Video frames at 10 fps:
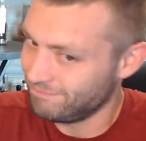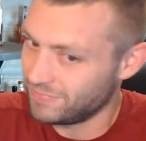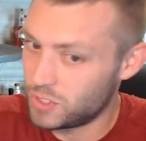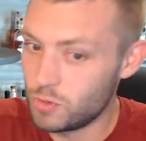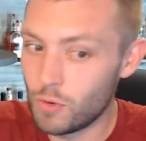
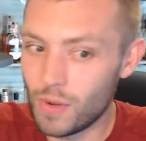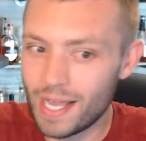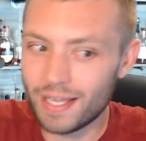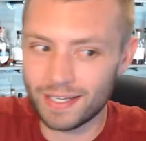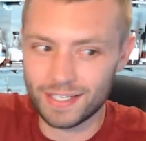Two
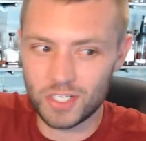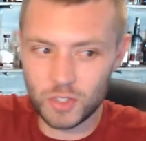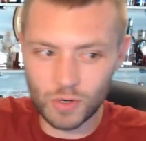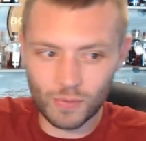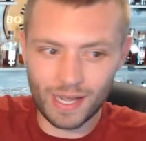away,
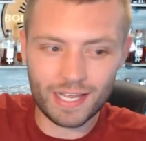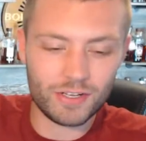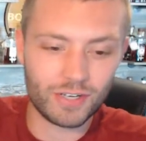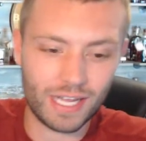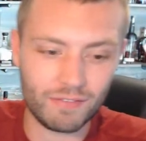
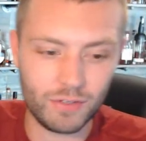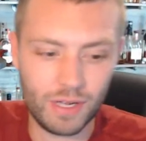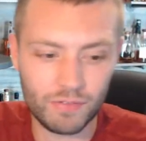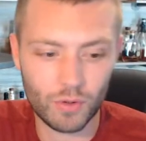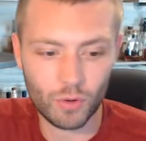and you'd have
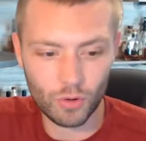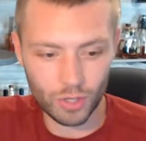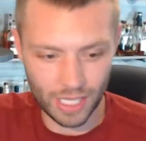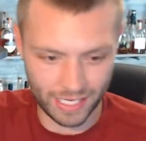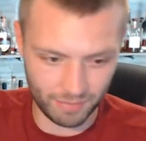the whole
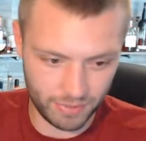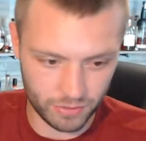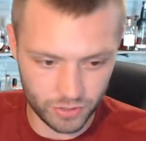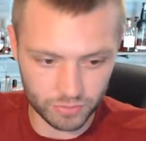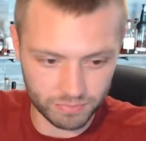lineup here,
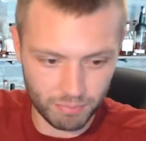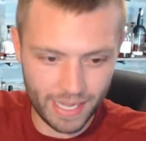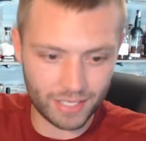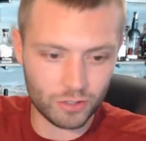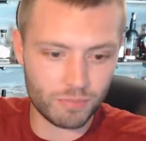too.
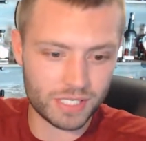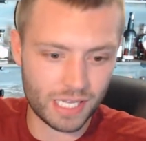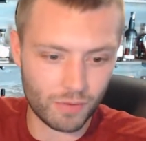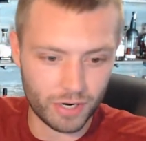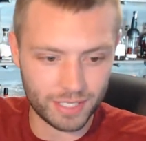Mike Loomis,
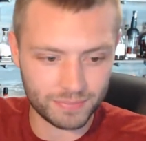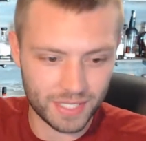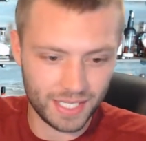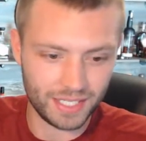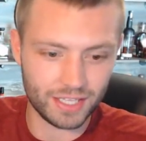how are you?
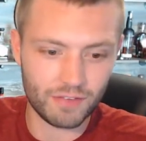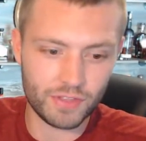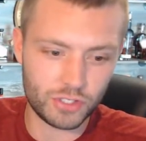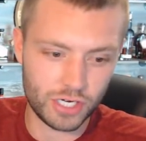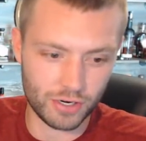Love the
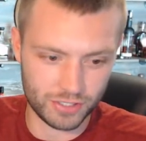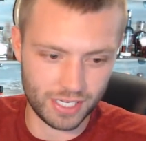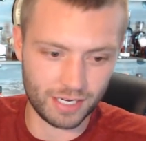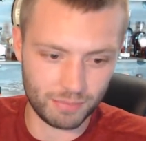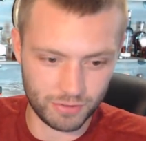chair
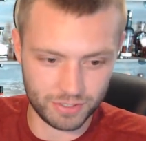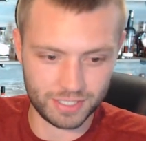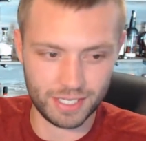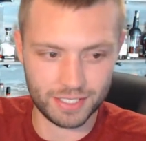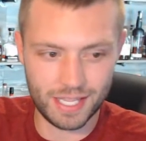setup, Chris
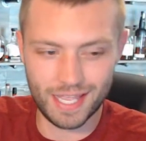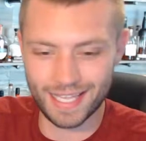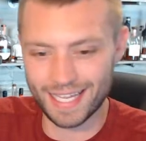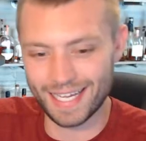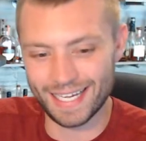says.
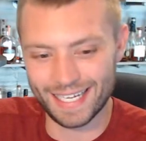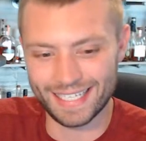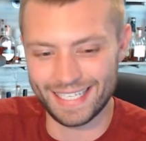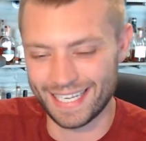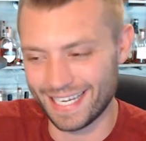
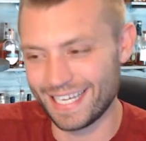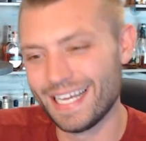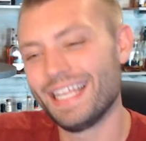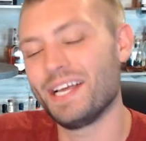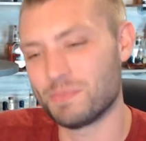Yeah,
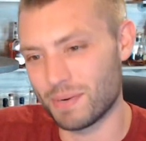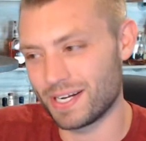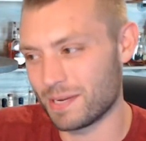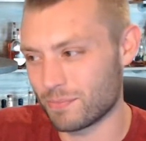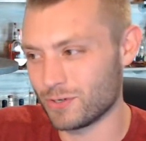thanks, buddy. I
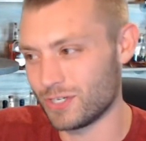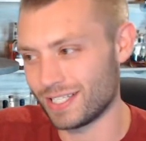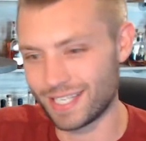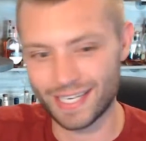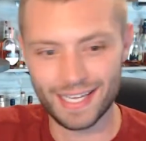appreciate
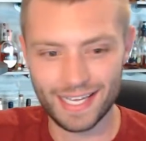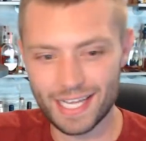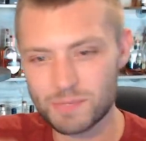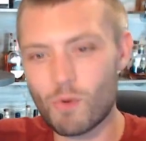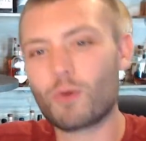that.
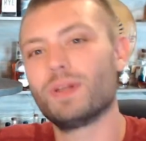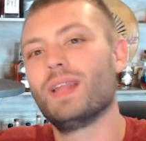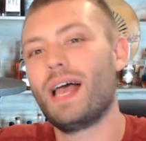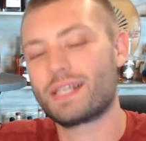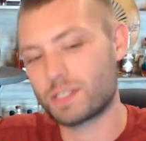It's more
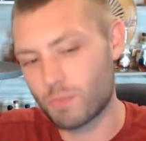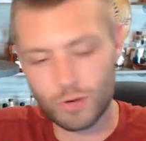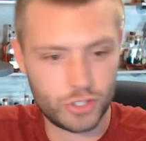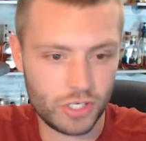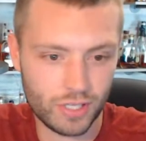relaxed. It's more
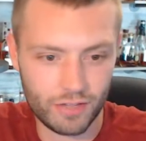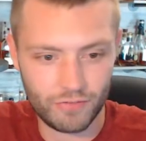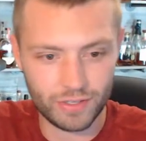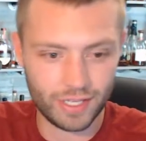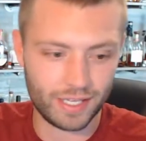chill. I
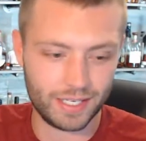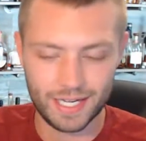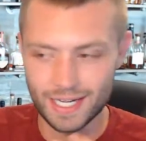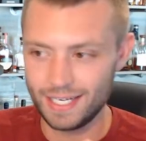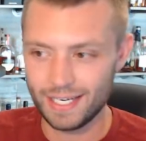feel like
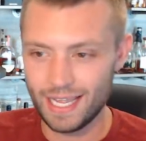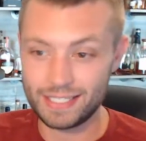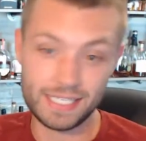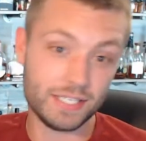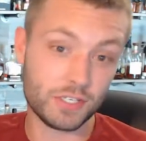it's
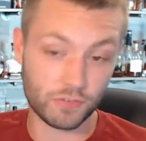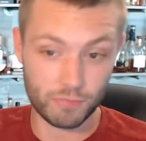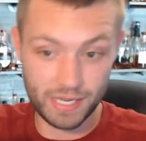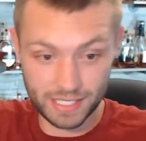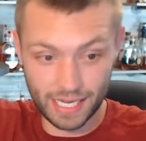easier for me
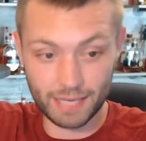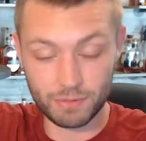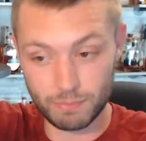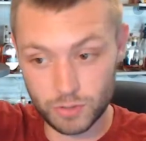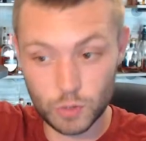because I got
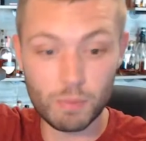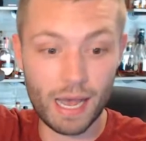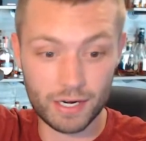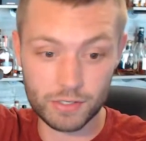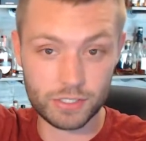two
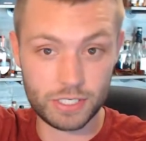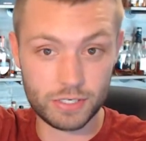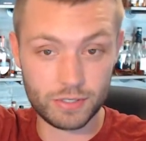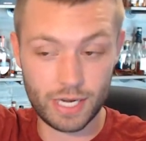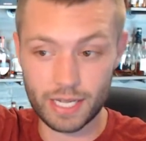monitors here
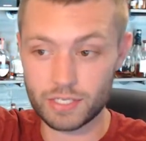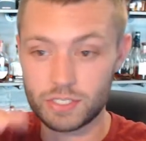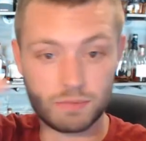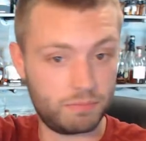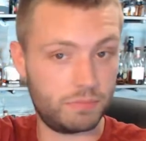that I can just
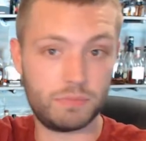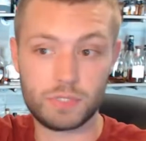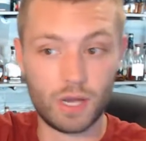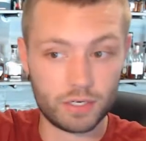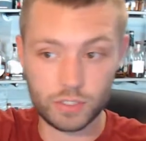
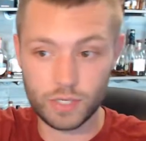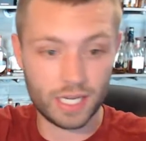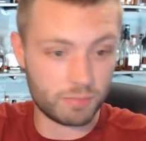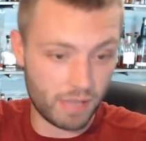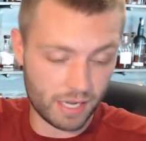talk to you guys
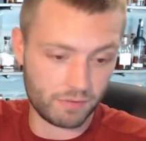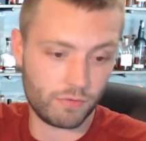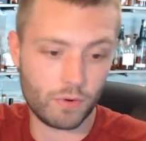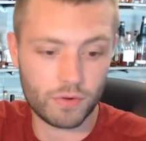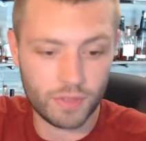back and
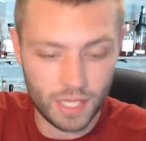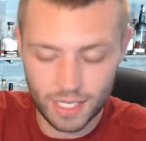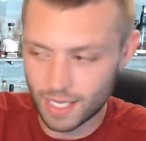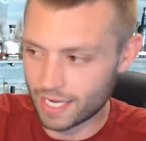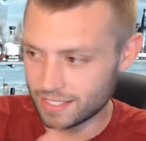forth.
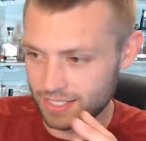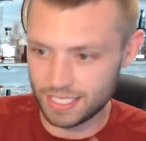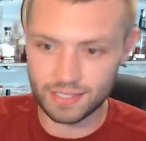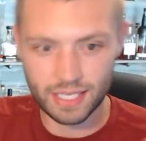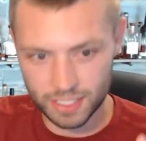I can see
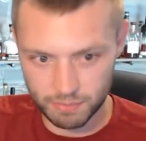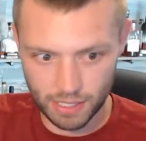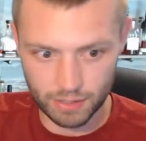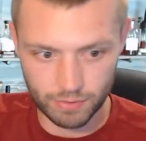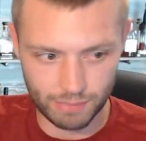things
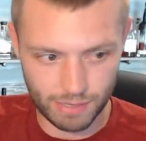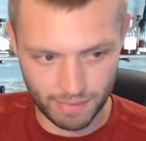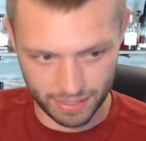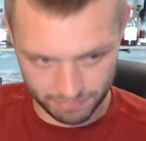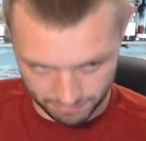better when I'm at
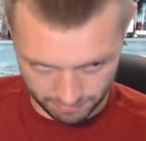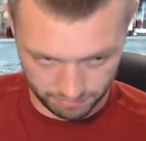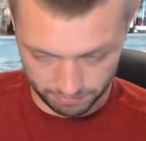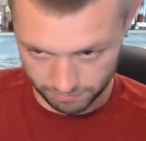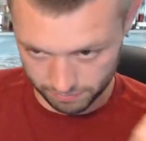my
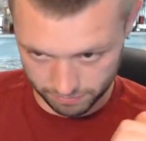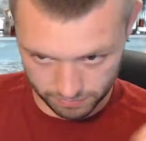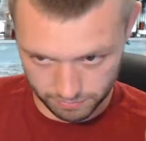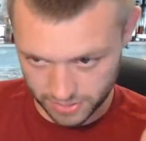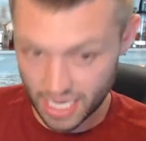
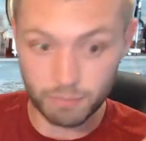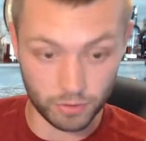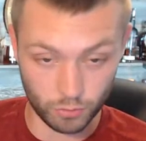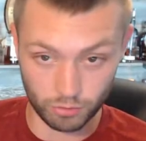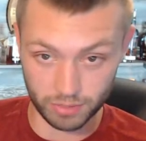table
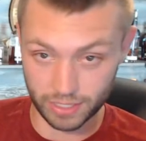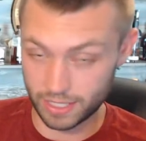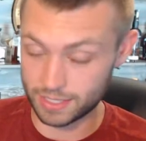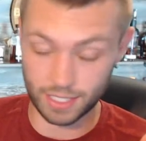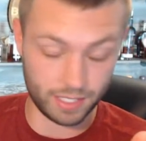normally.
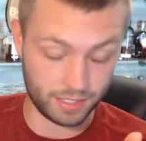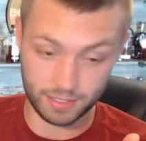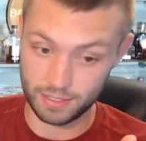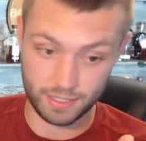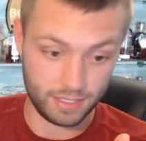It's like,
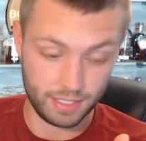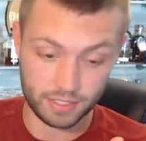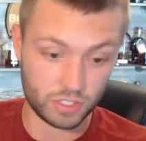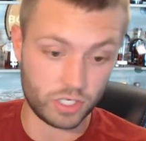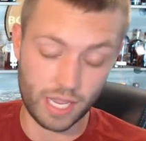it's a
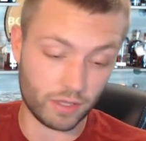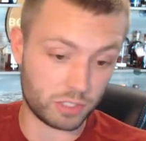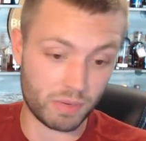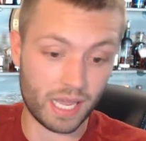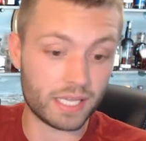challenge.
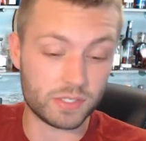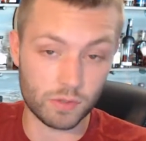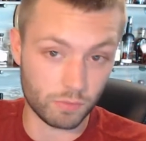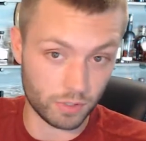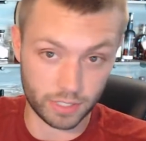My eyes don't
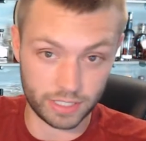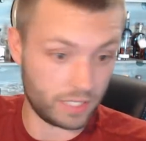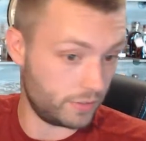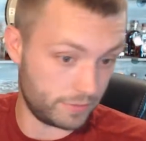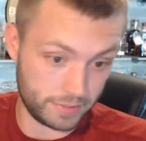work like they
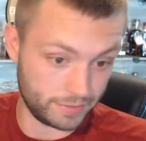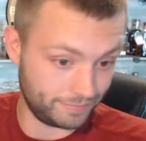used to.